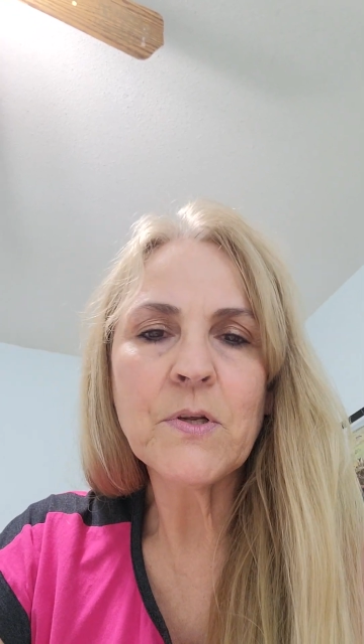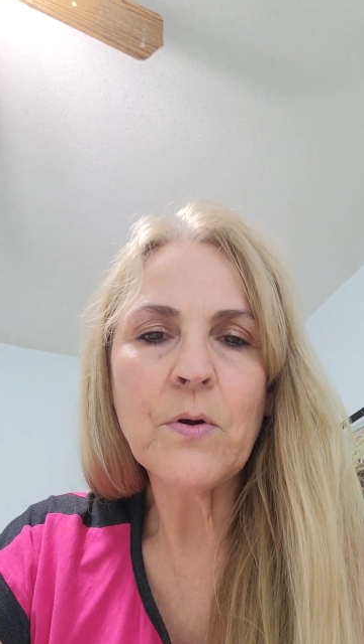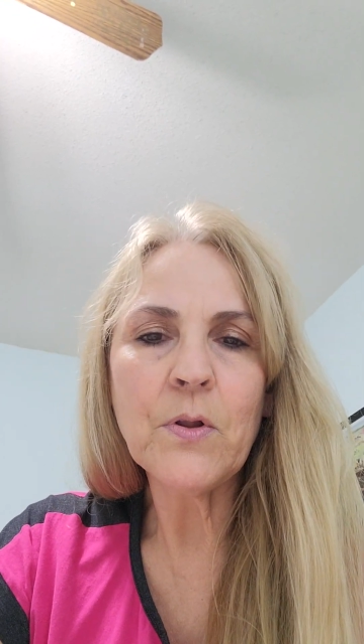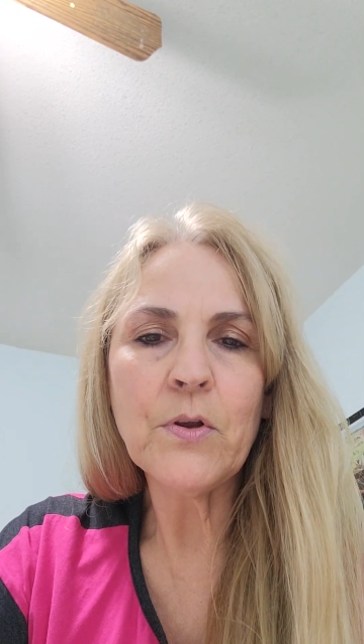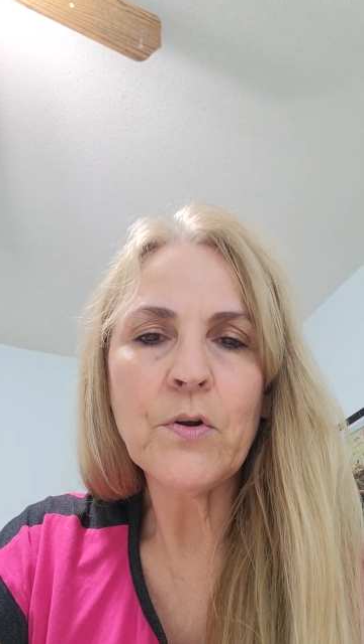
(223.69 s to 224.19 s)
to
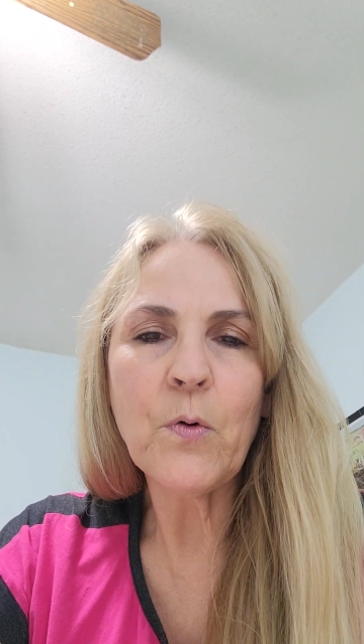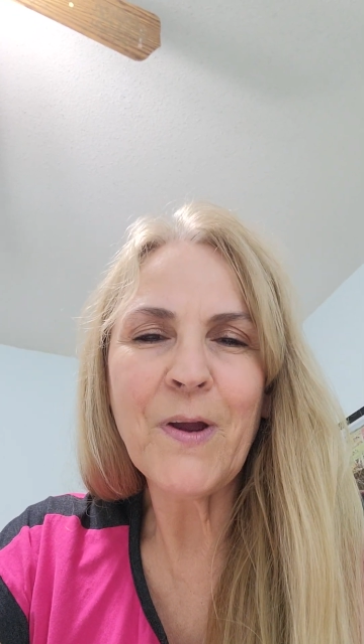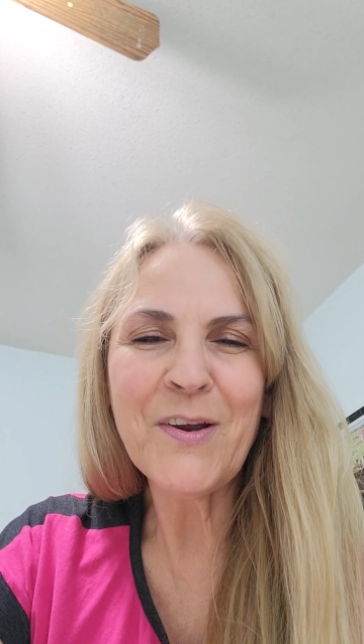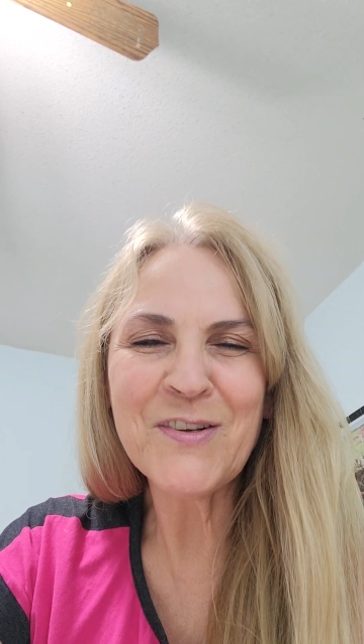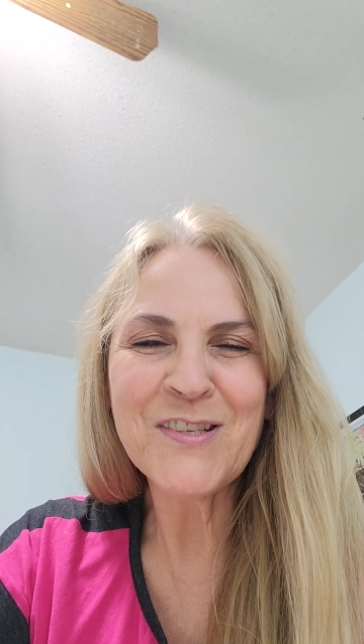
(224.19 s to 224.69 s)
go a little
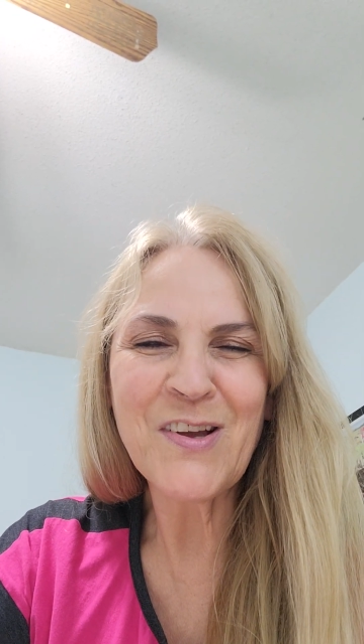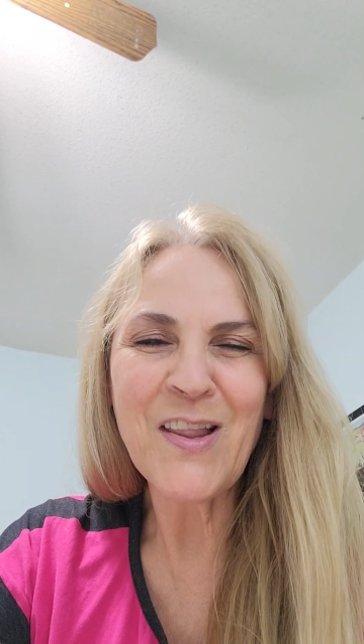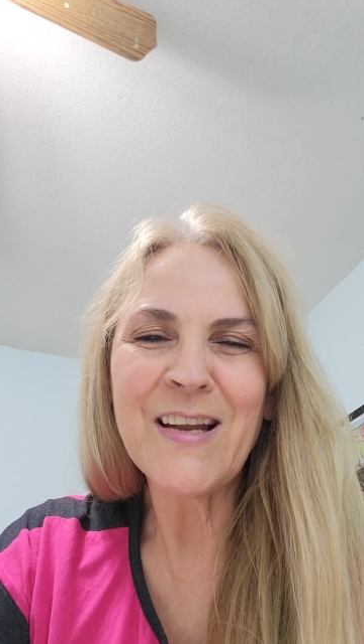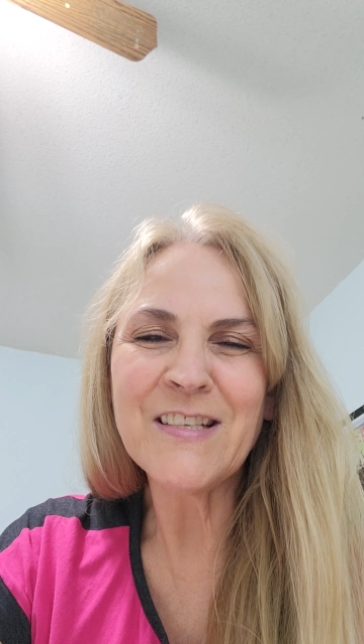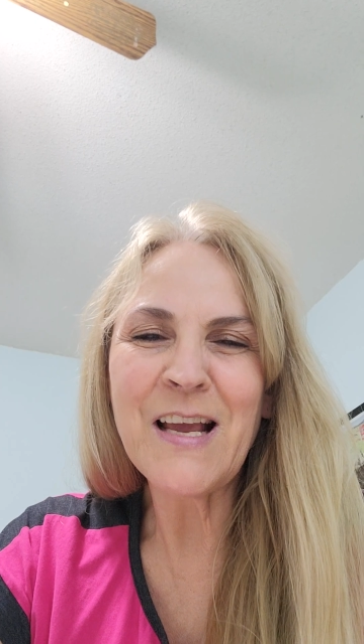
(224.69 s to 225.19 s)
quicker, so a
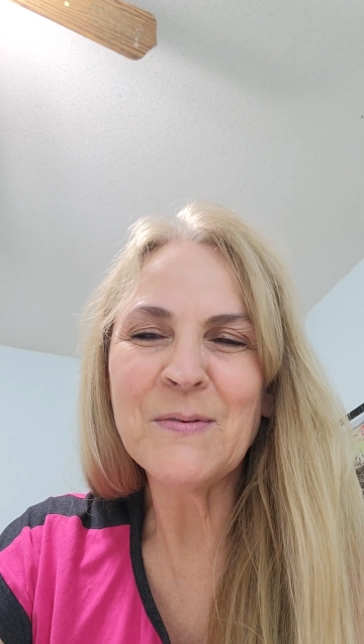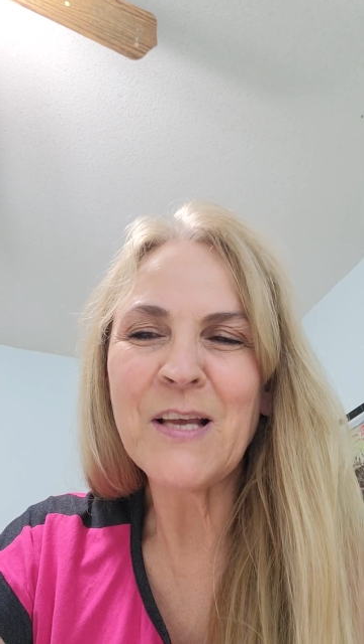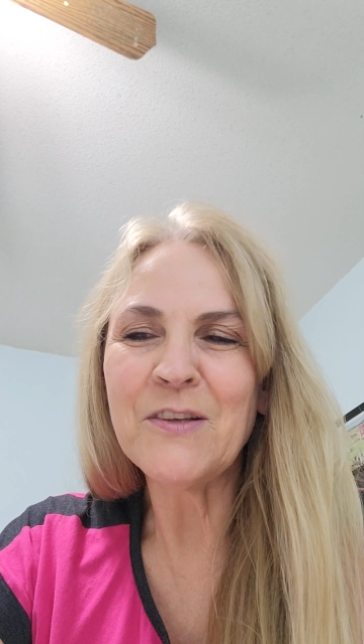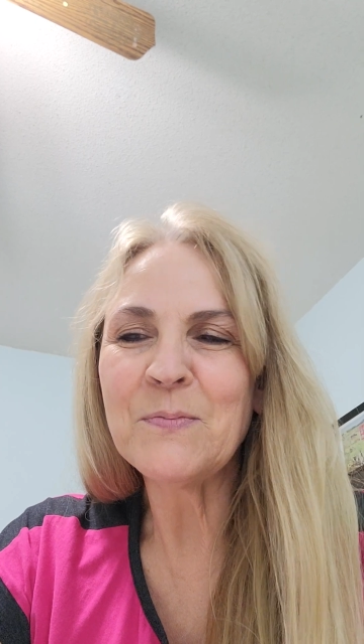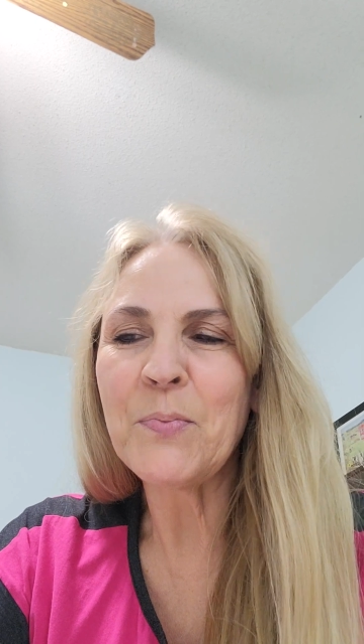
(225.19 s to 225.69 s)
lot of times
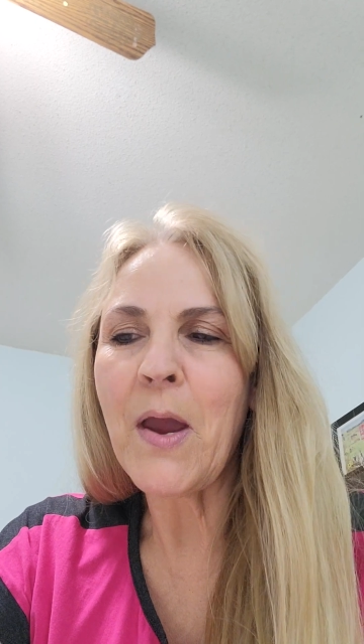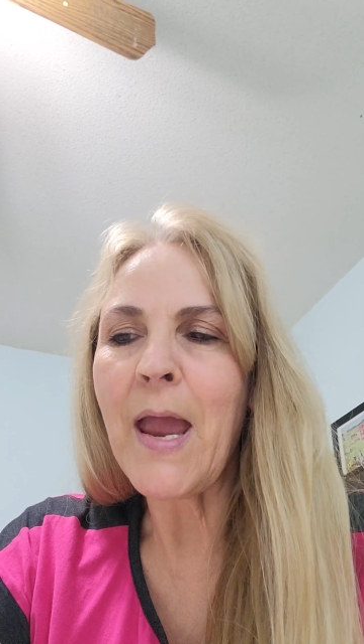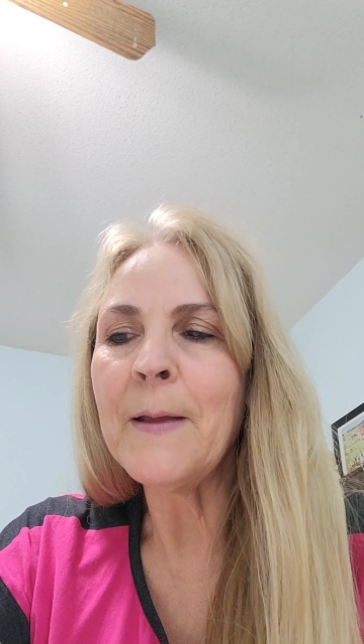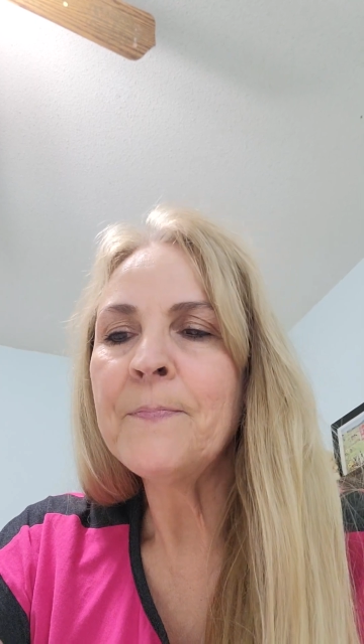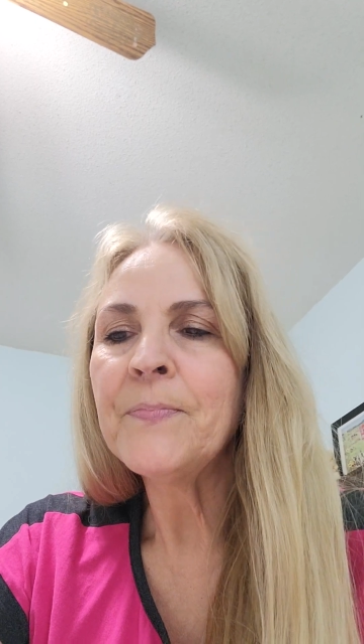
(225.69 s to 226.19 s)
I'll
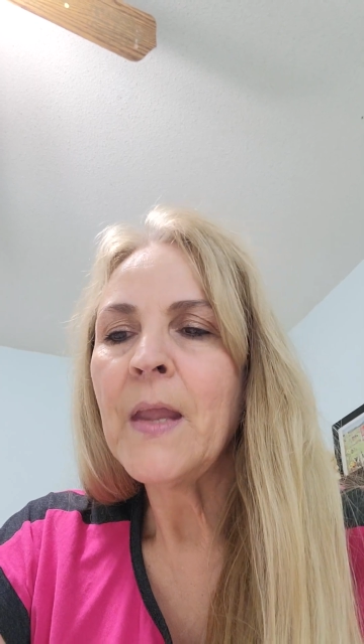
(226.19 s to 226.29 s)
spray.